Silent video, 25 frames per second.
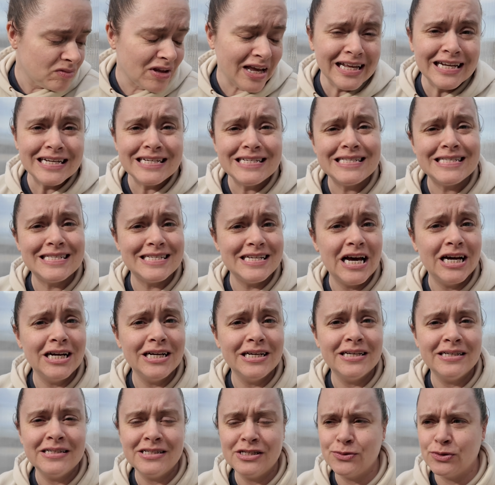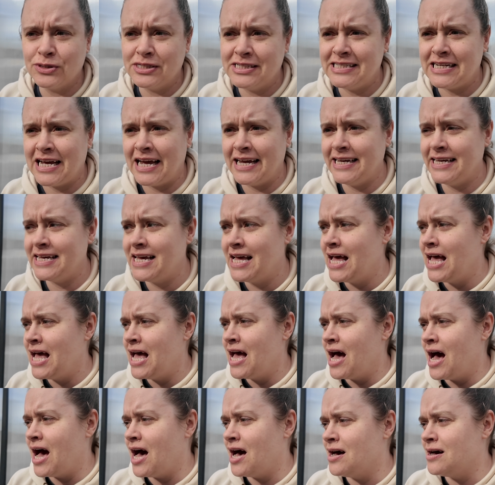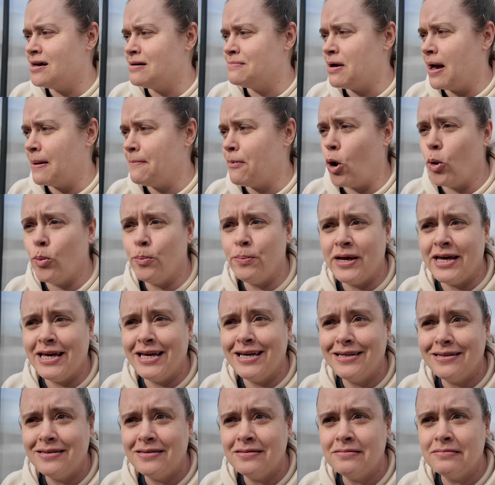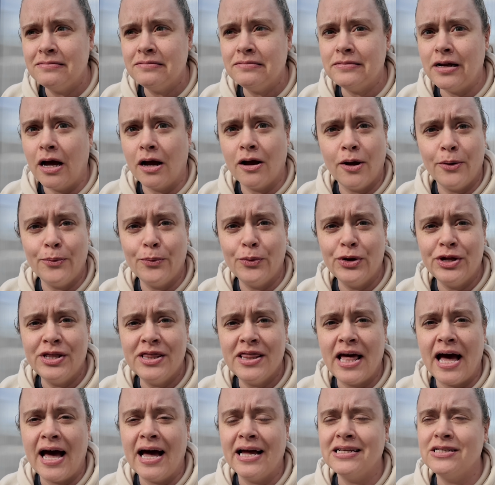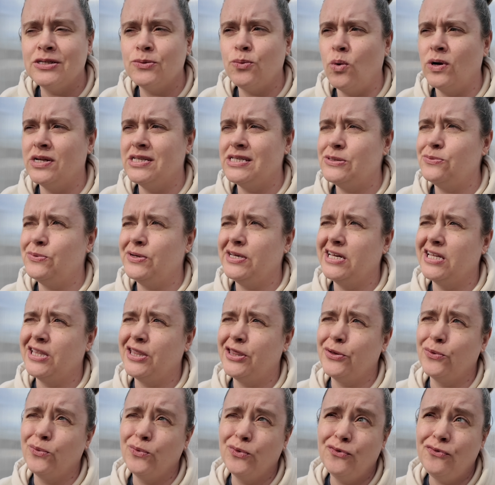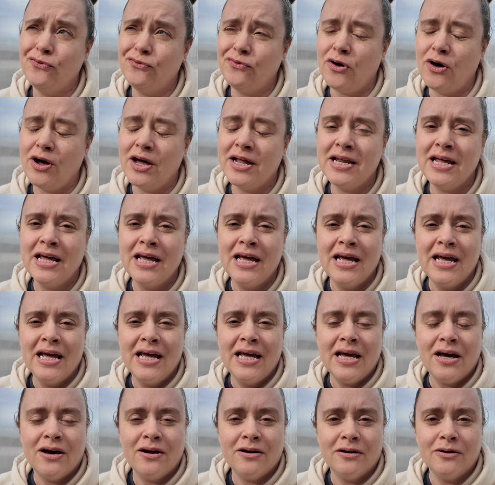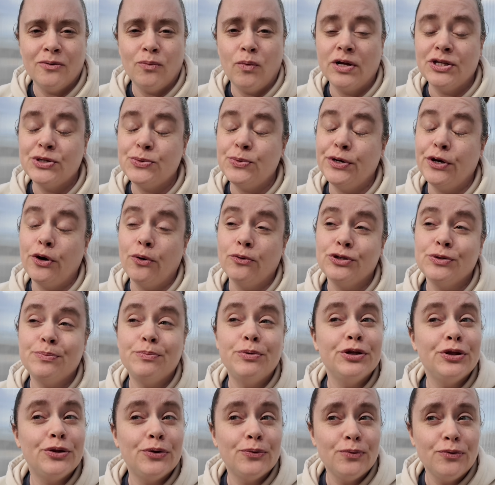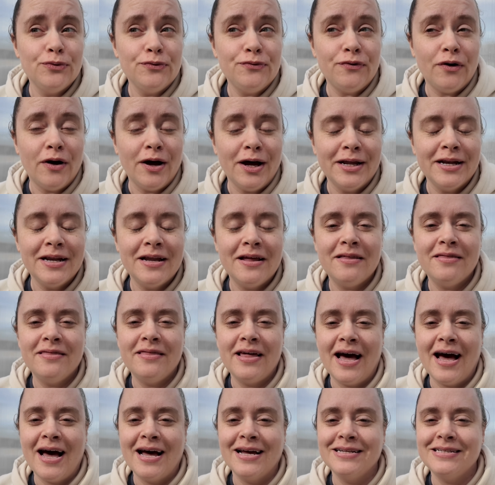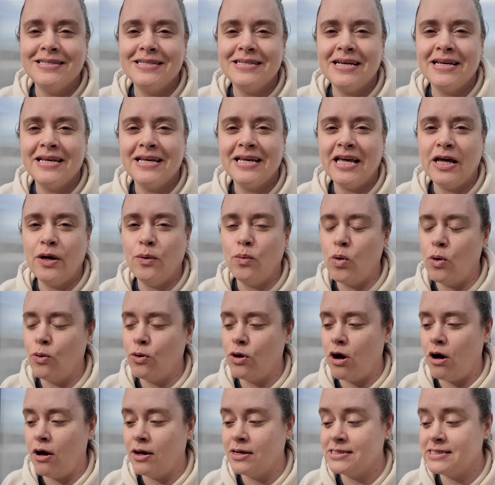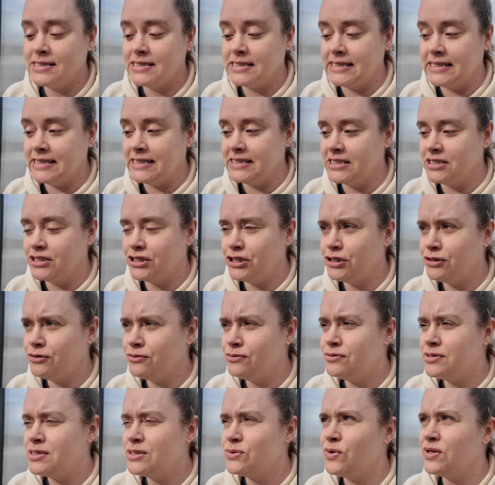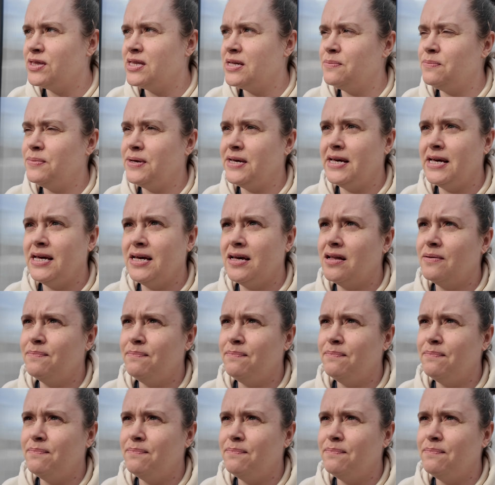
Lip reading: It is snug. It's really tight. I'm hoping, knock on wood, that once we get the roof on, or once we go to put the roof on, that it won't cause any issues with it being